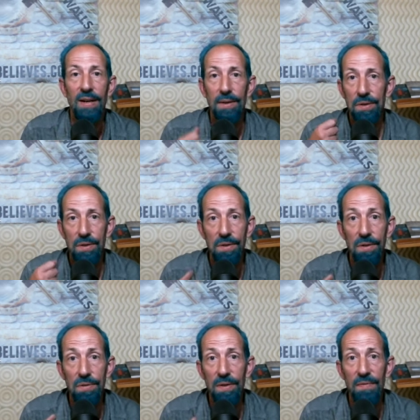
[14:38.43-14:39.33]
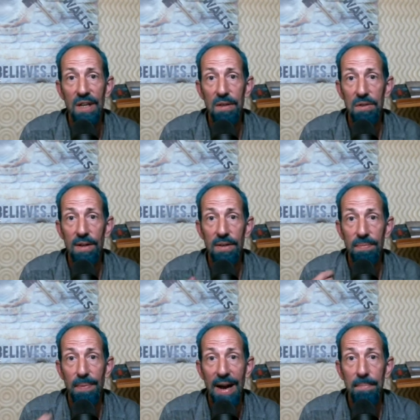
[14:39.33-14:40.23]
exclusive teachings
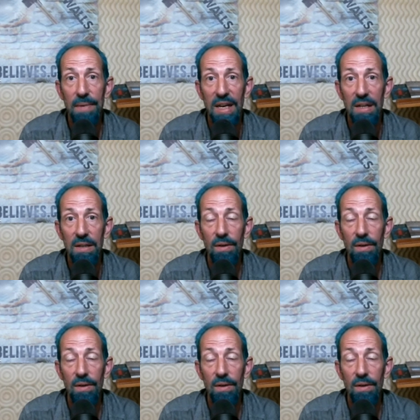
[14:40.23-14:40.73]
by me.